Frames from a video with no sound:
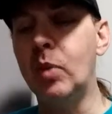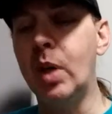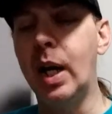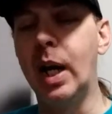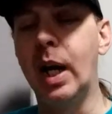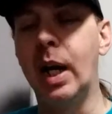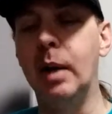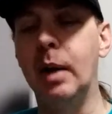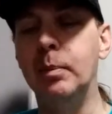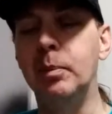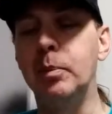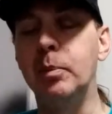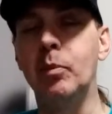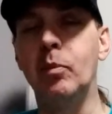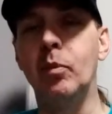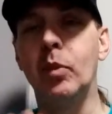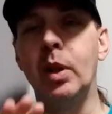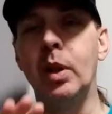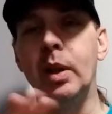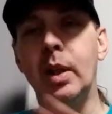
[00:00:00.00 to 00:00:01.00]
um,
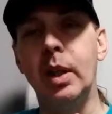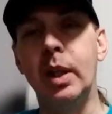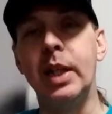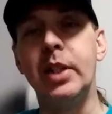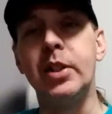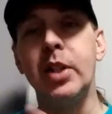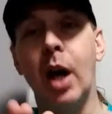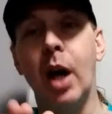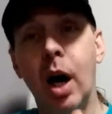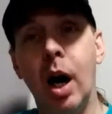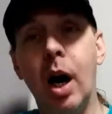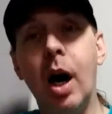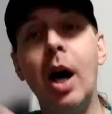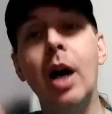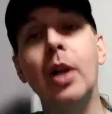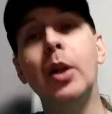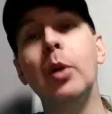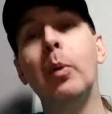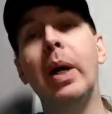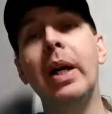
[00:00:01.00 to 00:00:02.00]
it's A
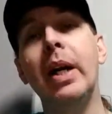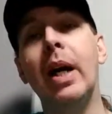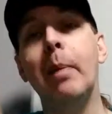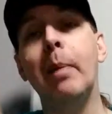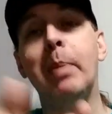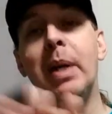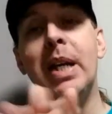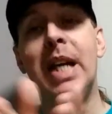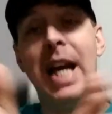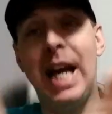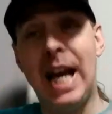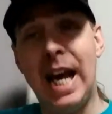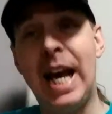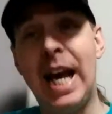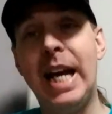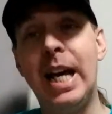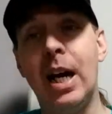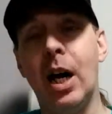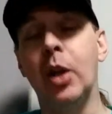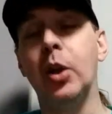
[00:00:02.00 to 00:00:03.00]
on the way up and
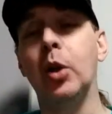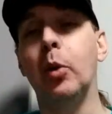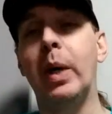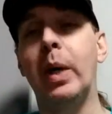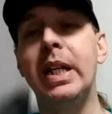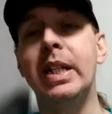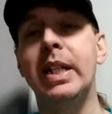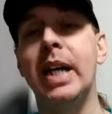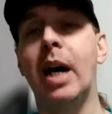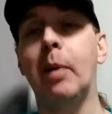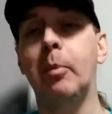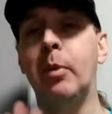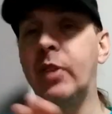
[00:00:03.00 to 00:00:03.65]
A on the way down.